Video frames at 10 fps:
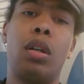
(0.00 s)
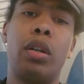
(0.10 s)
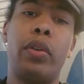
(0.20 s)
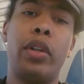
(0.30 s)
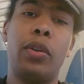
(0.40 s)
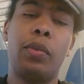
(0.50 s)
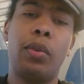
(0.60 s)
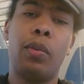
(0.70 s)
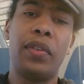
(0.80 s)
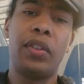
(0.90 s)
You know,
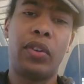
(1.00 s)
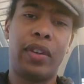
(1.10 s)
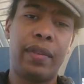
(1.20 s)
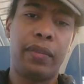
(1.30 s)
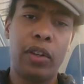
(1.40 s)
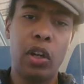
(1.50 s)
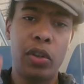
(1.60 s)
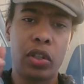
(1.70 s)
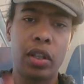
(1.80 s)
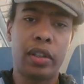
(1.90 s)
what Creflo
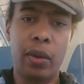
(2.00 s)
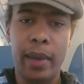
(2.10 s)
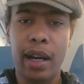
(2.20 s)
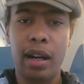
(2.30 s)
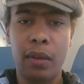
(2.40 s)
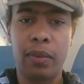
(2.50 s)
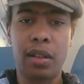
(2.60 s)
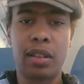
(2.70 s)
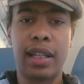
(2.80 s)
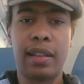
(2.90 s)
was not aware of
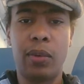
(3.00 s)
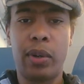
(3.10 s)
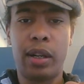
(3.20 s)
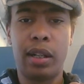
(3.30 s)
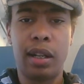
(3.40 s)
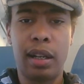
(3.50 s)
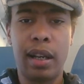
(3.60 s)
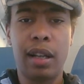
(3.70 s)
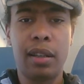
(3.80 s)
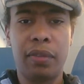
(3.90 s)
was that there were a
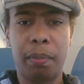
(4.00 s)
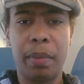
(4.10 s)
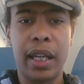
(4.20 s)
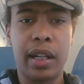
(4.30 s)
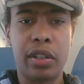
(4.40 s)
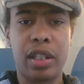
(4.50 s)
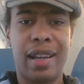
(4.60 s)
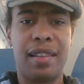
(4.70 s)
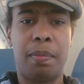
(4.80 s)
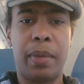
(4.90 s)
lot of peers
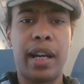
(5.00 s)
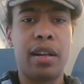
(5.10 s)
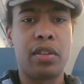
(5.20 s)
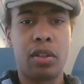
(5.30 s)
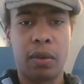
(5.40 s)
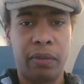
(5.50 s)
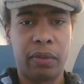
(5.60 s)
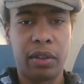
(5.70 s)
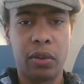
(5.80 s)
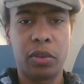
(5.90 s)
and parents of
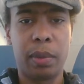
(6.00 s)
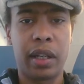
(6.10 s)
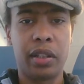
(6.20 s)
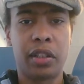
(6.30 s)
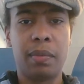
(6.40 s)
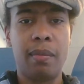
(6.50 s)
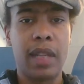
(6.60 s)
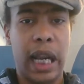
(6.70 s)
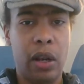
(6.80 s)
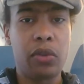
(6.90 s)
those peers,
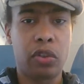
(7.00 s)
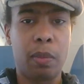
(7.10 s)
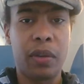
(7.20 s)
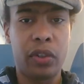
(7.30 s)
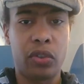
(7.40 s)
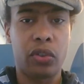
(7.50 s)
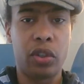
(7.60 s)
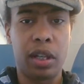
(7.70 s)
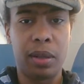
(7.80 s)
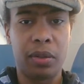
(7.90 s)
and also some of the,
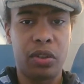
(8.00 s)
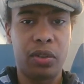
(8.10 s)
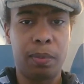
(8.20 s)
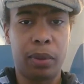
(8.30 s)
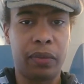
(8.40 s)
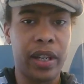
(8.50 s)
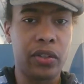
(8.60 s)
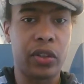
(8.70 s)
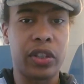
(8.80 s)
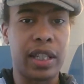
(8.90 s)
the
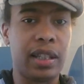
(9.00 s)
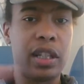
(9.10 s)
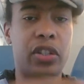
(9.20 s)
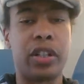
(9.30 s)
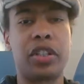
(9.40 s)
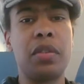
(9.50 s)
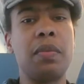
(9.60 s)
professors and teachers.